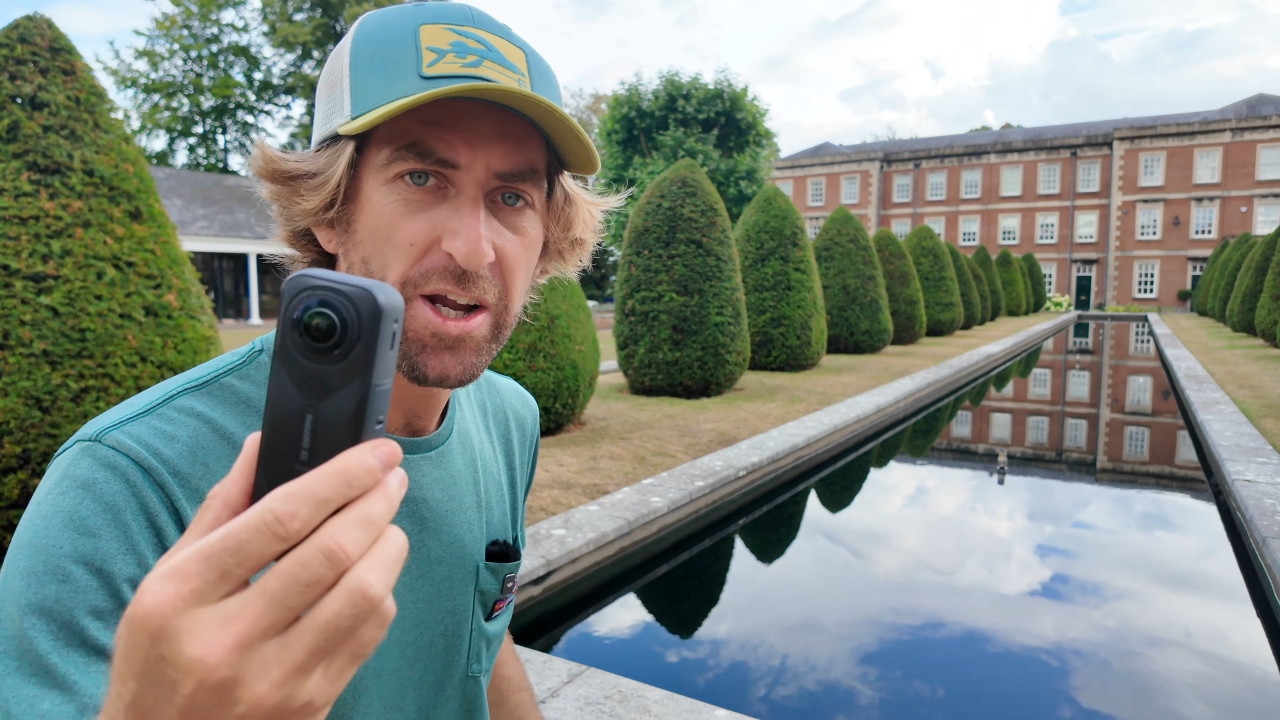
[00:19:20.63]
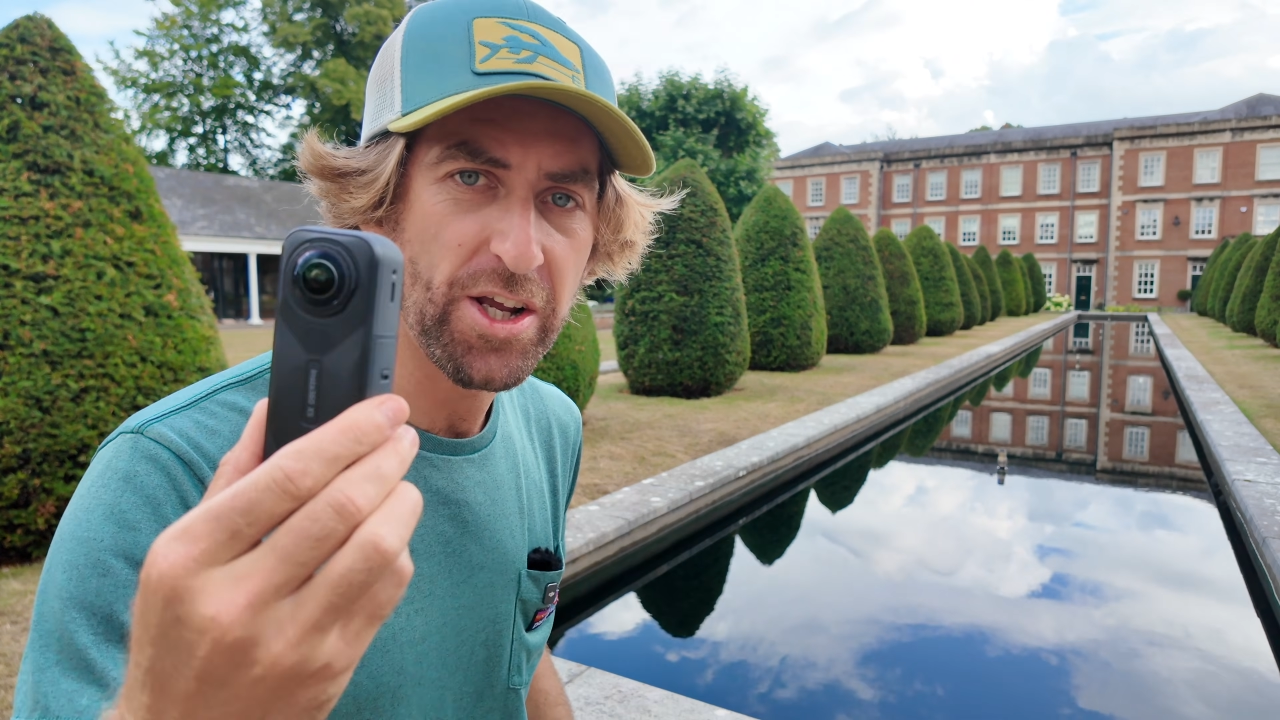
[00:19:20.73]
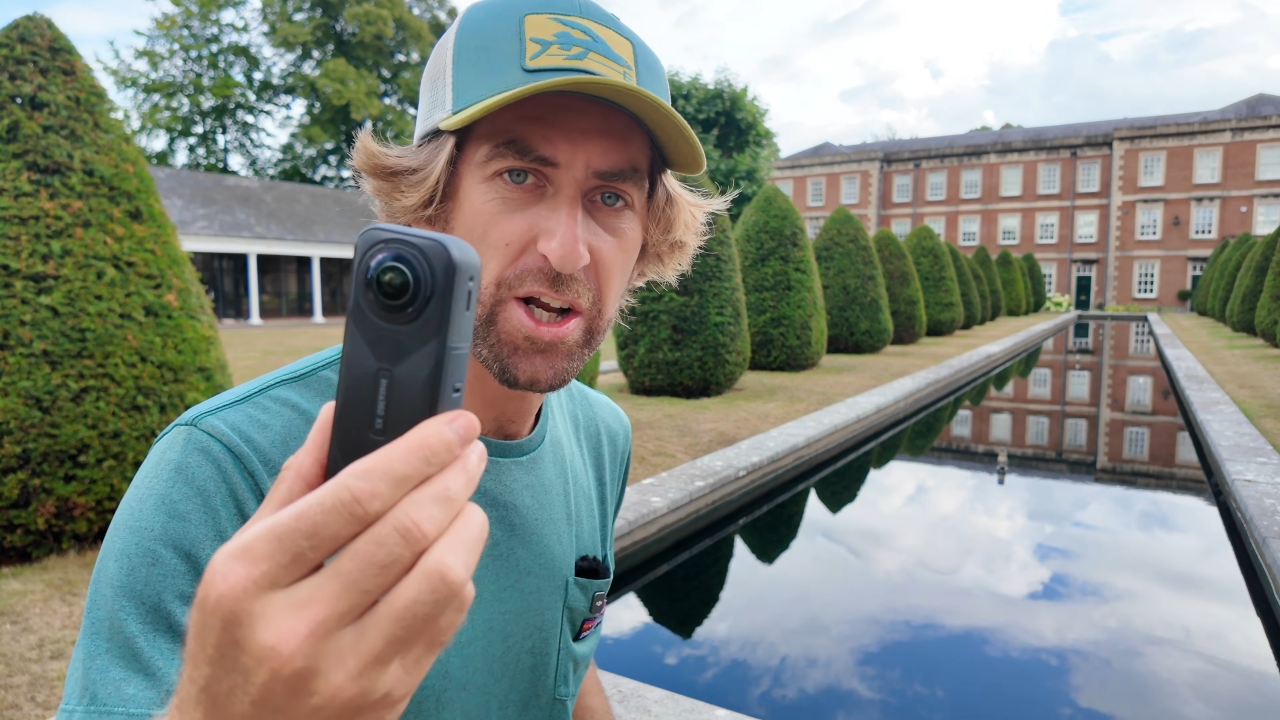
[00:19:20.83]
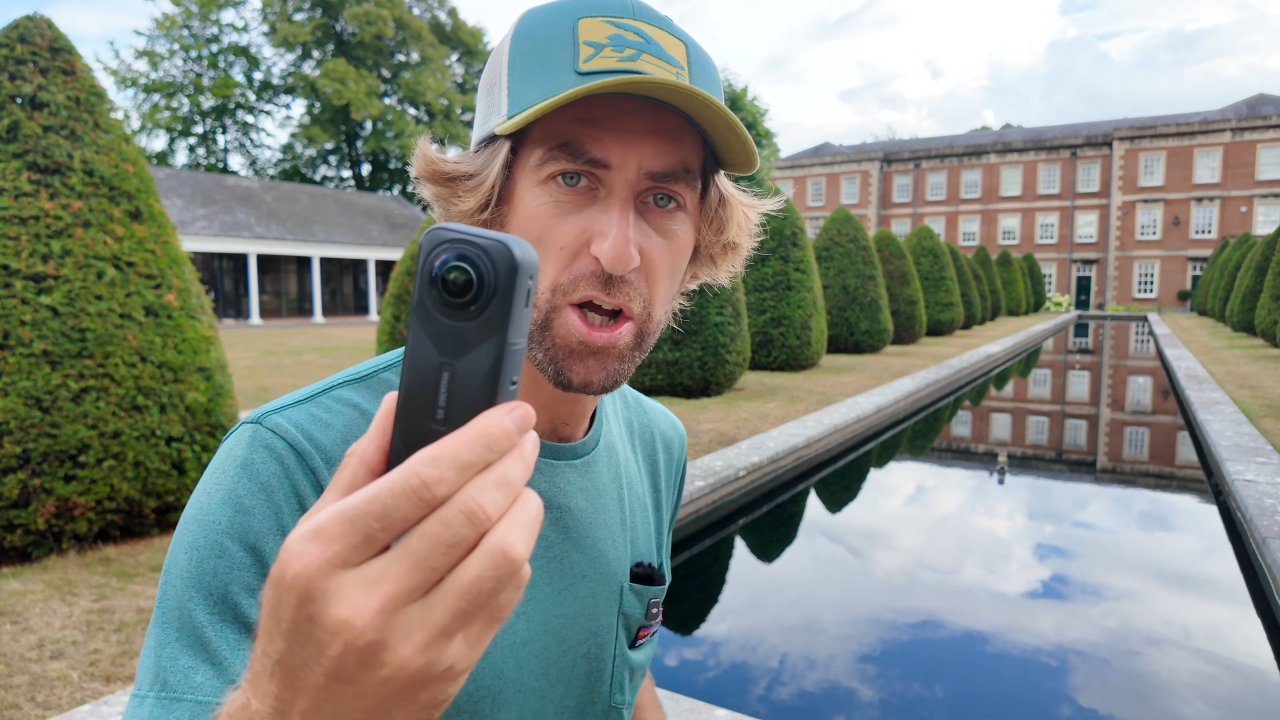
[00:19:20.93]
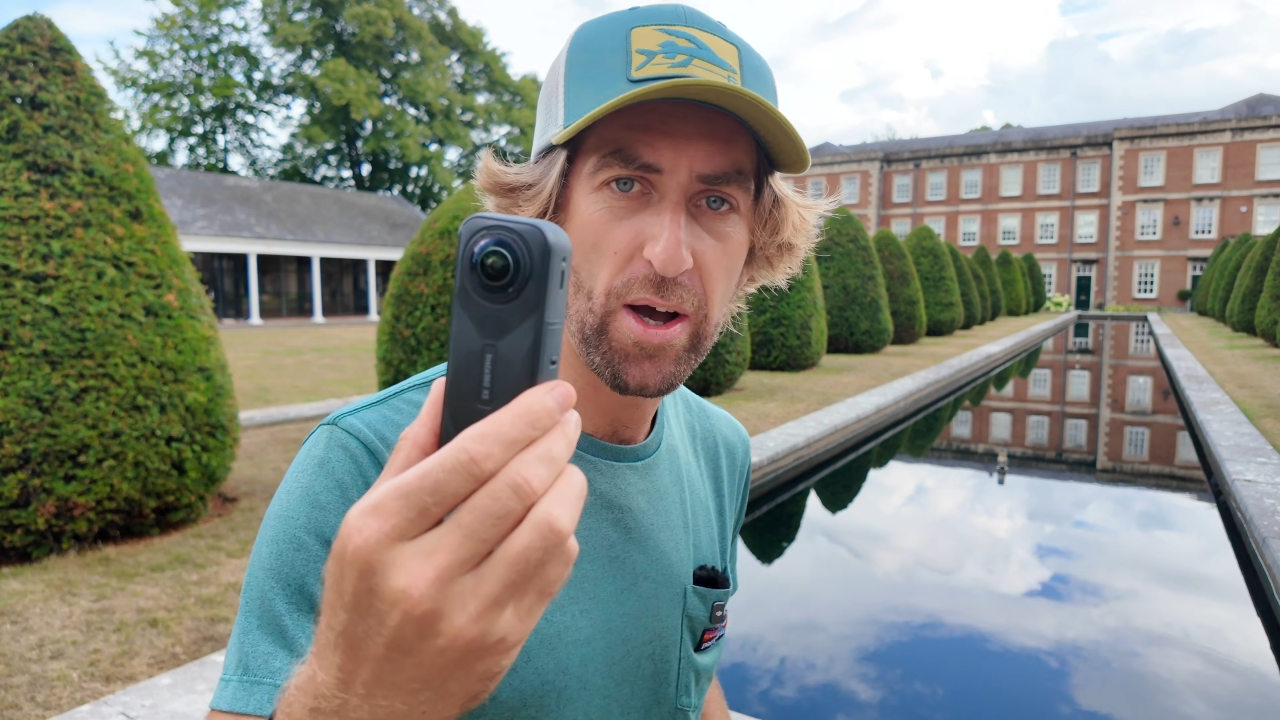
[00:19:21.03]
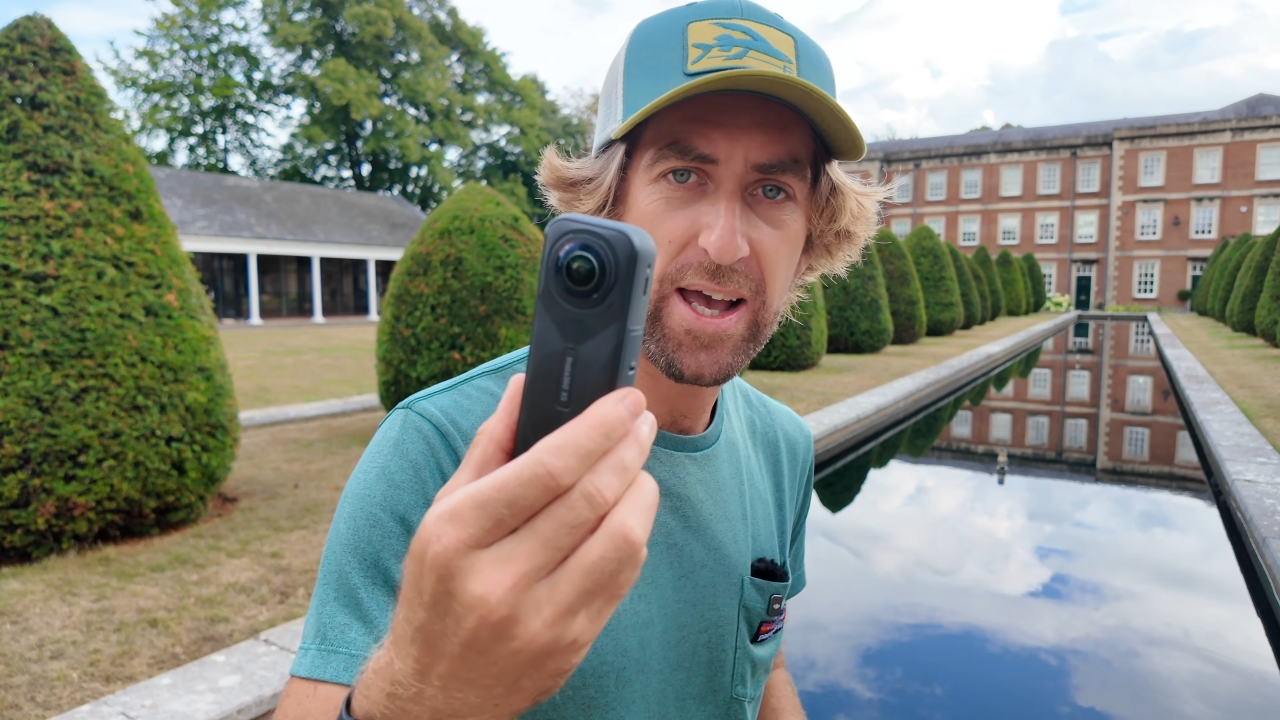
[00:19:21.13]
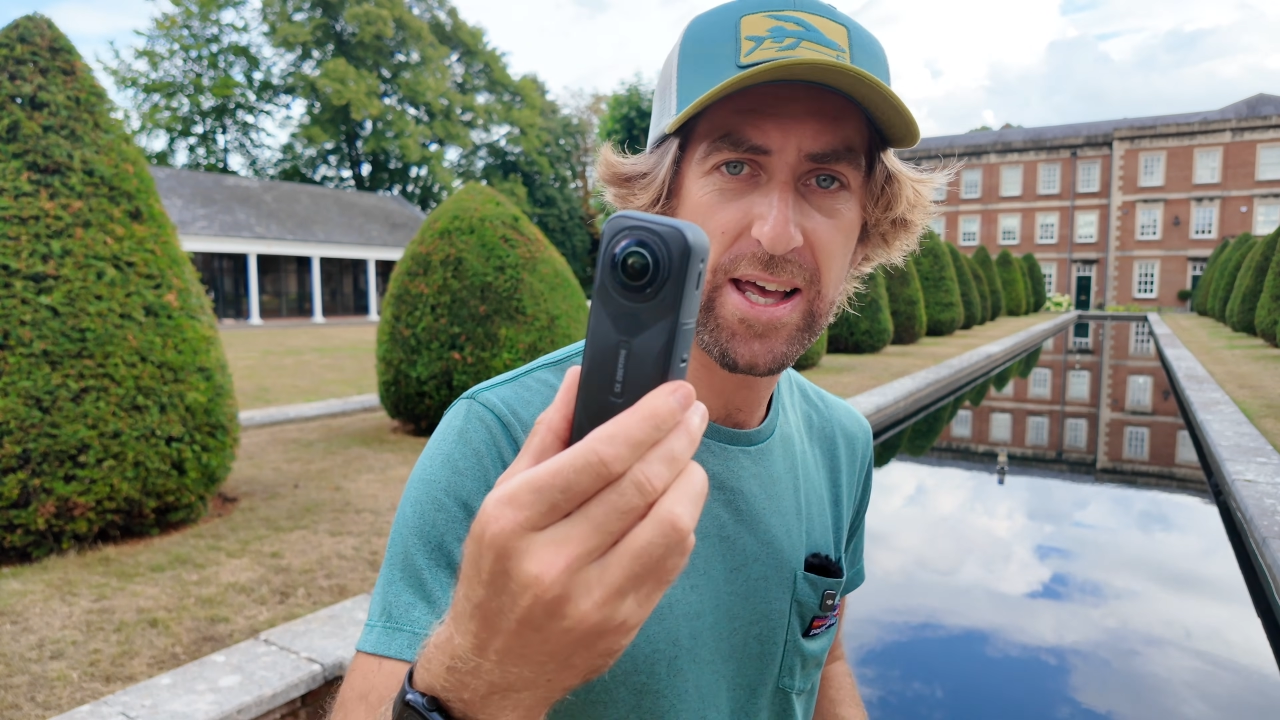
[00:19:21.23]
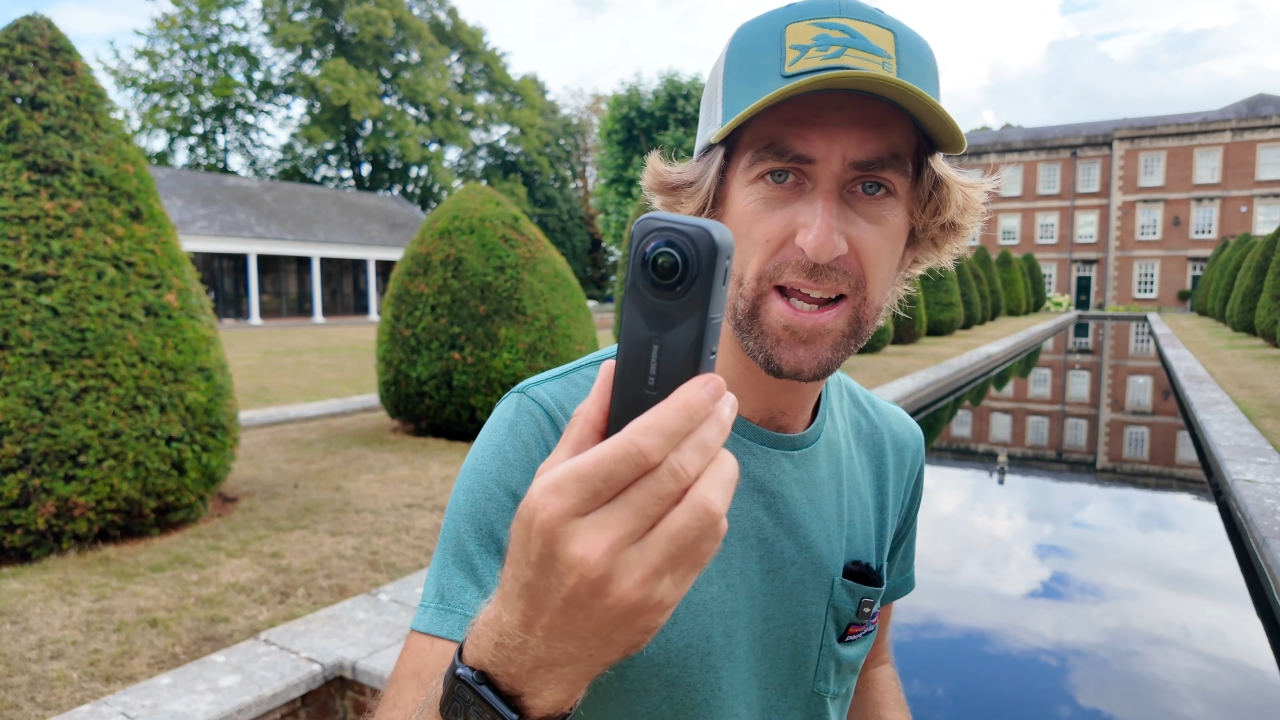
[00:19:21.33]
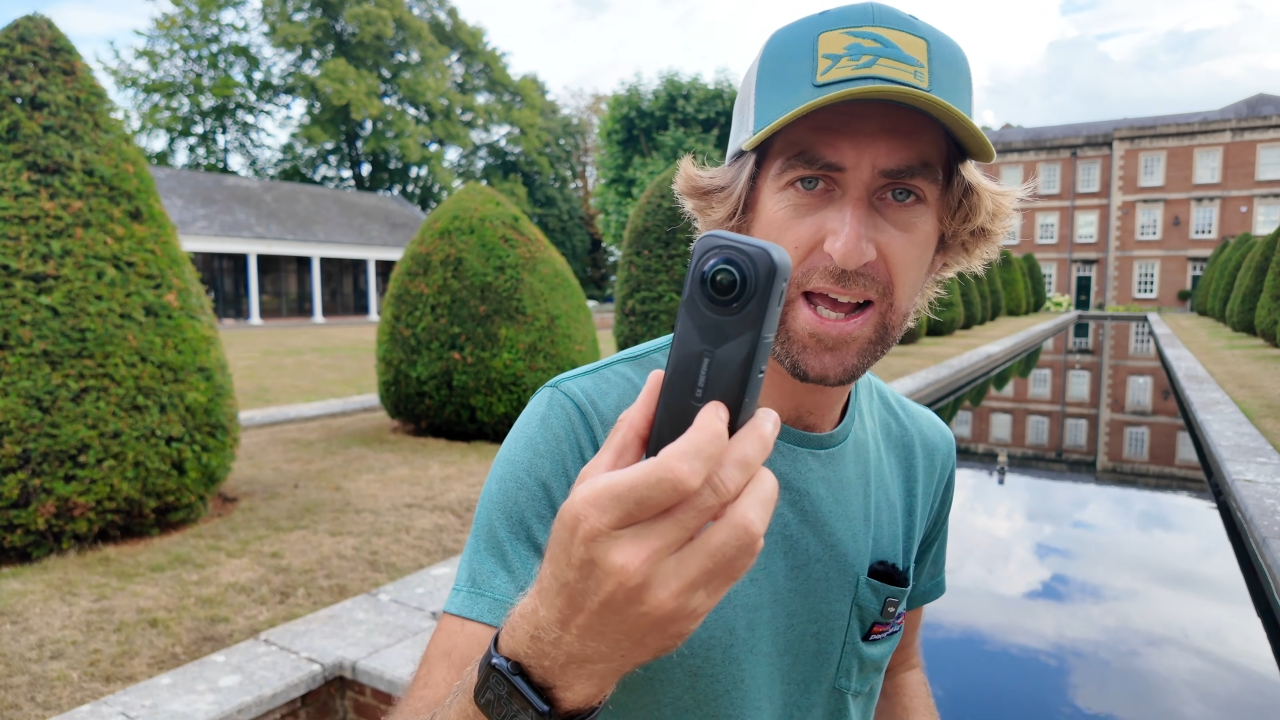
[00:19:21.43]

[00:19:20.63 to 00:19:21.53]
are you going to go ahead